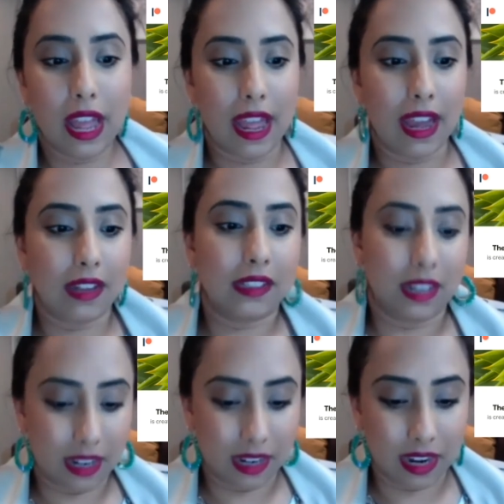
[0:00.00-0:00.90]
And
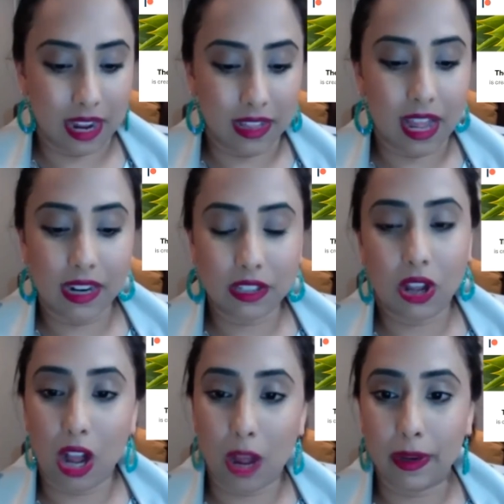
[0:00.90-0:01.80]
uh, and that is
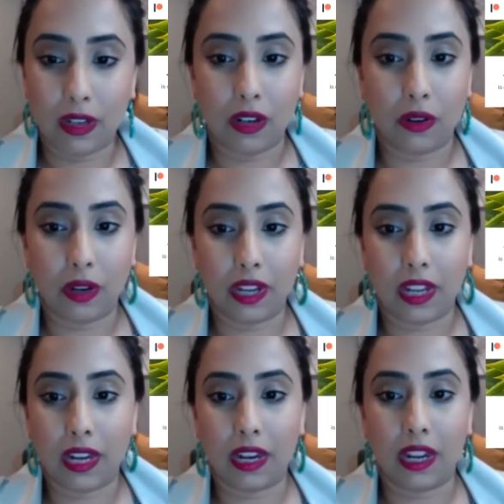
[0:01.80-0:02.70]
common, you know, it
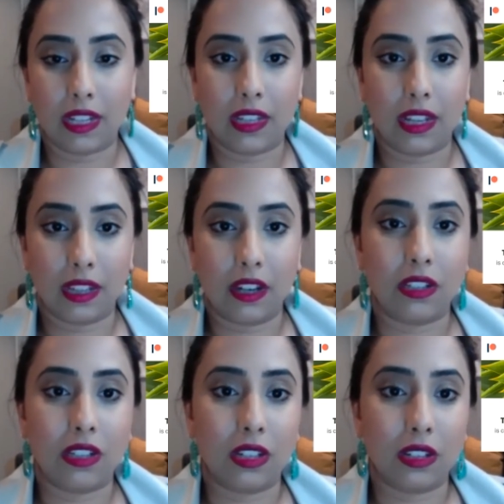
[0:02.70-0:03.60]
can, it, it,
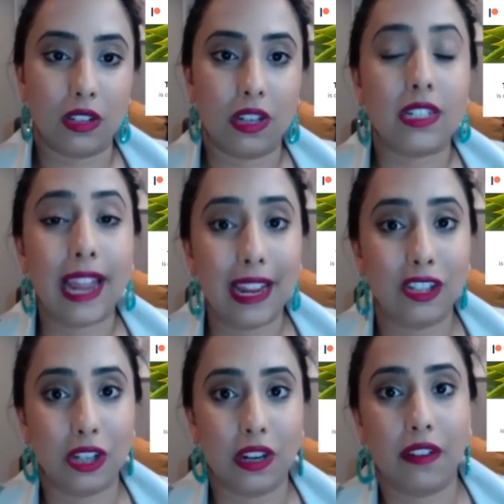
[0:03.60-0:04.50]
there's a
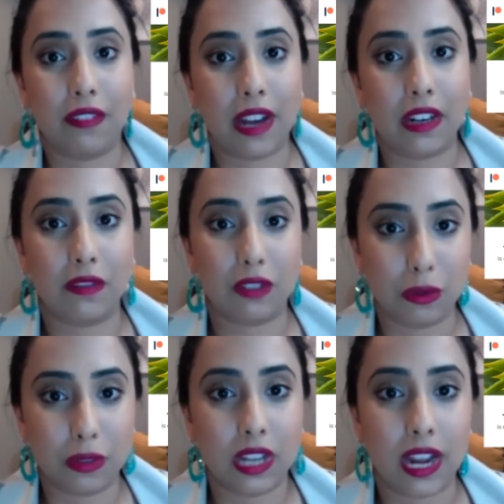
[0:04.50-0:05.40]
contagion effect of
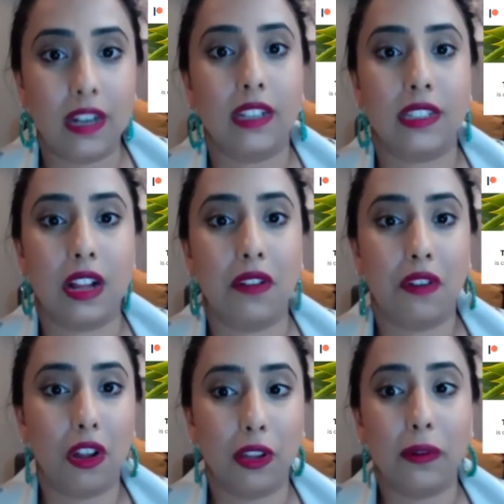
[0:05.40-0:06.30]
suicide itself,
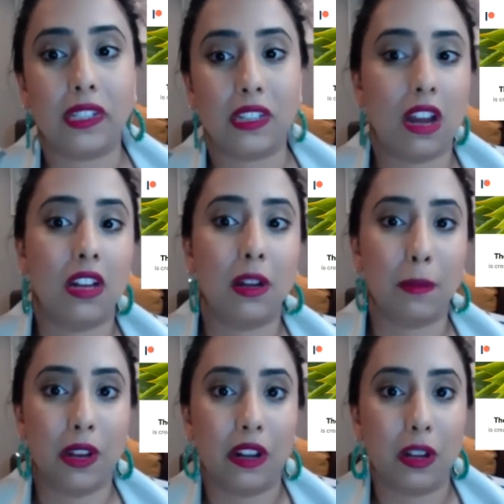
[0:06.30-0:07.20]
although it's not a
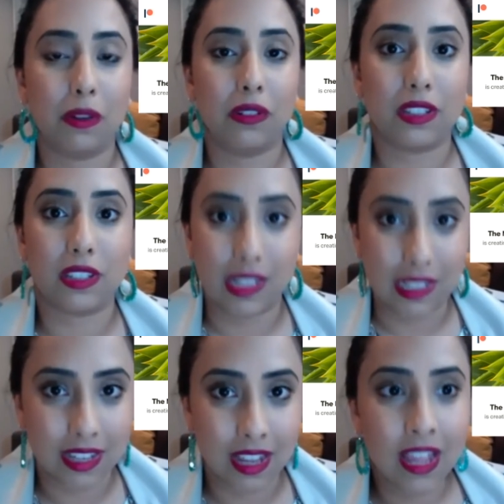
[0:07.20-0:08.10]
communicable
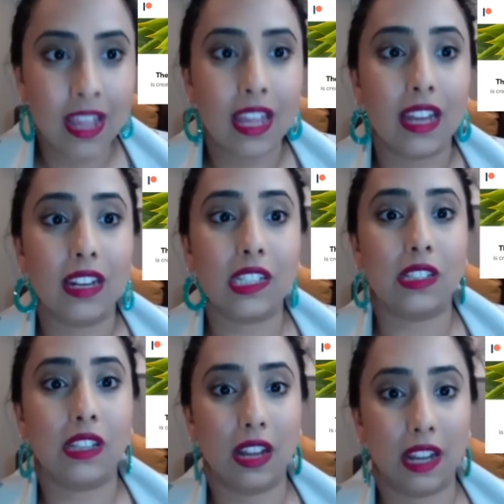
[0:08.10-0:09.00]
disease, it
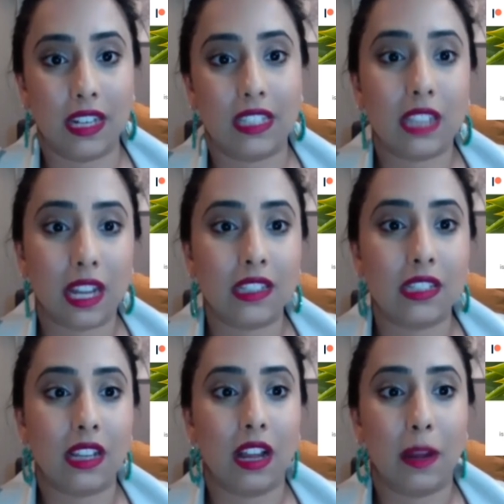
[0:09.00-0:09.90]
is in a sense
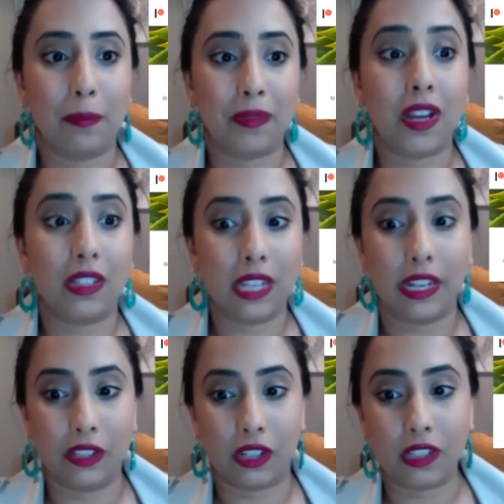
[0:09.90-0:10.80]
um,
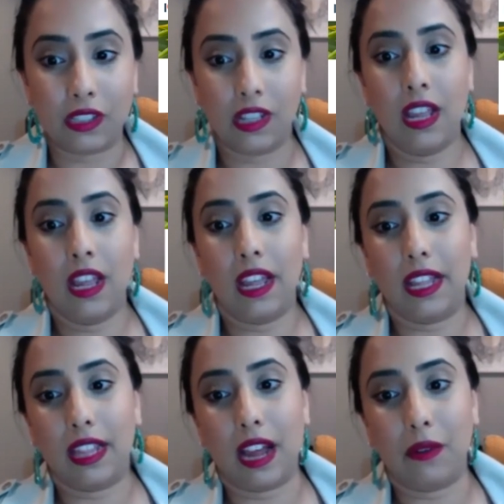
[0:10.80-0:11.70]
contagious
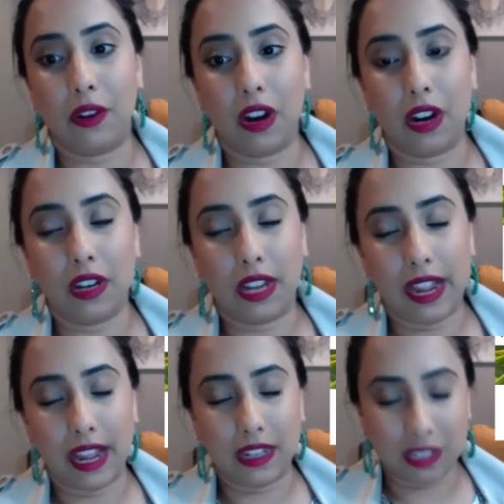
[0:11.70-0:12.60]
in that regard.
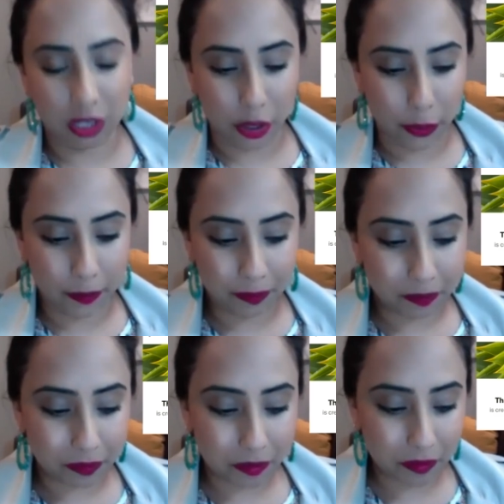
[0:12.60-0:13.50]
And so
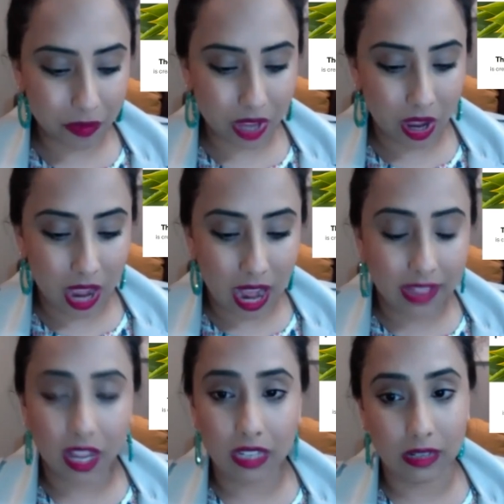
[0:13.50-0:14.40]
I
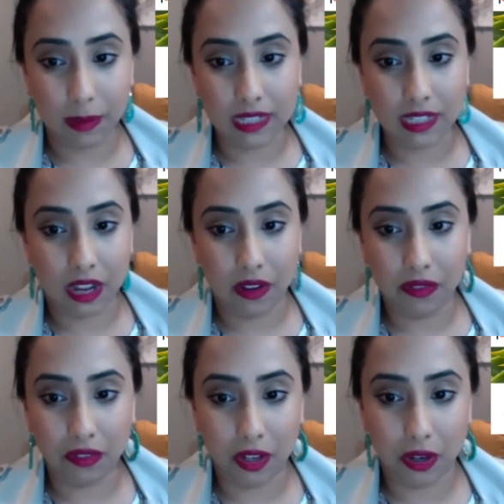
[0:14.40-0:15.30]
thought to myself,
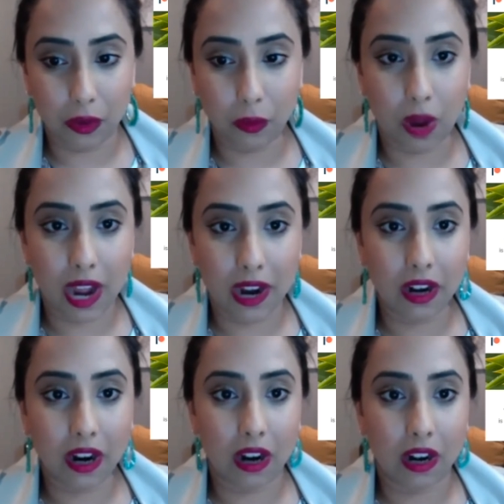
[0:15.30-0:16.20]
you know, why are,
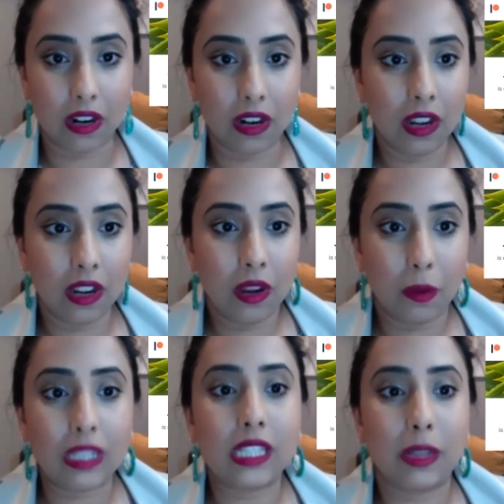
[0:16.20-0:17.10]
are
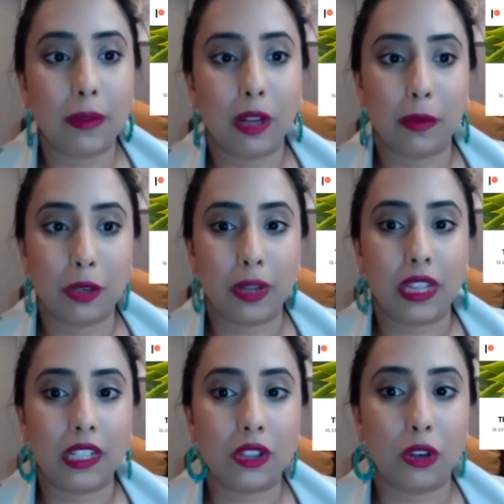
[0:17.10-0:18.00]
what's similar between
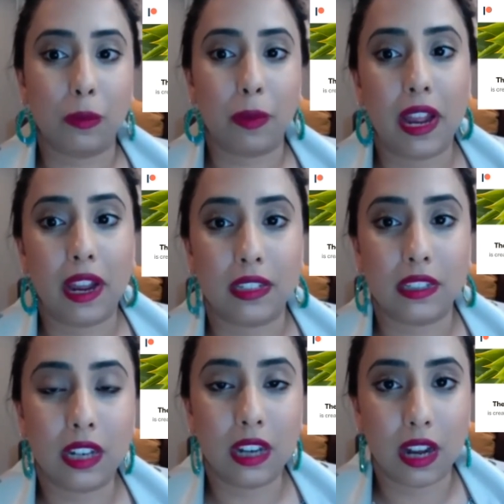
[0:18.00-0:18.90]
this group and,
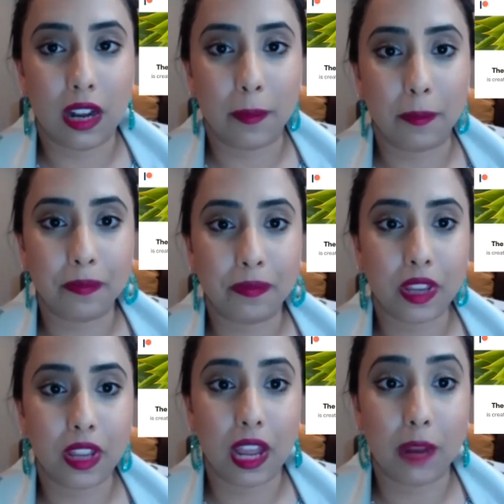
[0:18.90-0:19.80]
um,
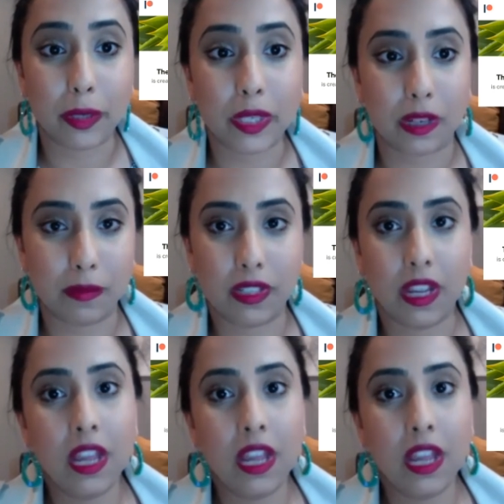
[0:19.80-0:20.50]
and Muslims?